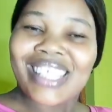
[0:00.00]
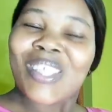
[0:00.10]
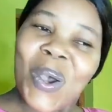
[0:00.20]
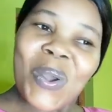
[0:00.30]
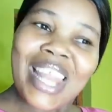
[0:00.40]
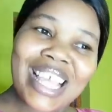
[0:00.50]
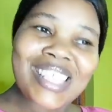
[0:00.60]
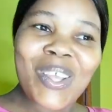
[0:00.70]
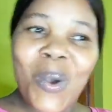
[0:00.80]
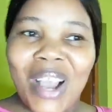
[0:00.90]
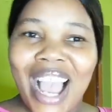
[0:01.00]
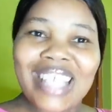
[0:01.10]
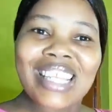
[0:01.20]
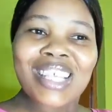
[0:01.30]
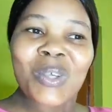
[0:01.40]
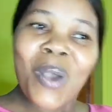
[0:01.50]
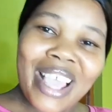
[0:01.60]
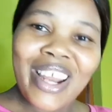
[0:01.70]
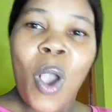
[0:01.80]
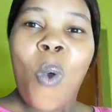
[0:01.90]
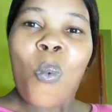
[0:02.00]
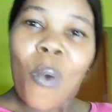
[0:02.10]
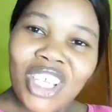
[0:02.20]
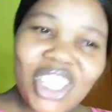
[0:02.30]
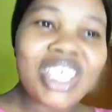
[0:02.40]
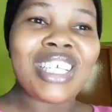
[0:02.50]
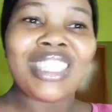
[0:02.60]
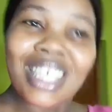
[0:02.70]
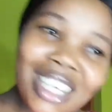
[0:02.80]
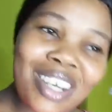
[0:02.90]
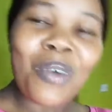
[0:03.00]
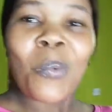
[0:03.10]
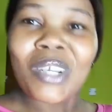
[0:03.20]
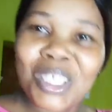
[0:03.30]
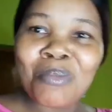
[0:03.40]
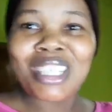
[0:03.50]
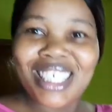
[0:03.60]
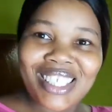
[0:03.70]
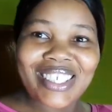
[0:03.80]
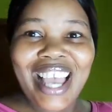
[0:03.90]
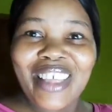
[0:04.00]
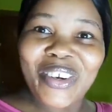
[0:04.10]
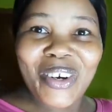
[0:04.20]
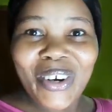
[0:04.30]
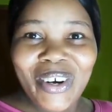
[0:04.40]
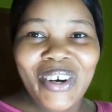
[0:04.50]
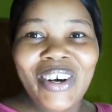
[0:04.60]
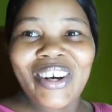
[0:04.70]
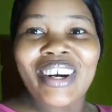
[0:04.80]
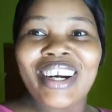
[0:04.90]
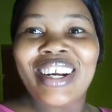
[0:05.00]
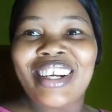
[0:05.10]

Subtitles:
So let's go guys, let's go and wash the washing machine together.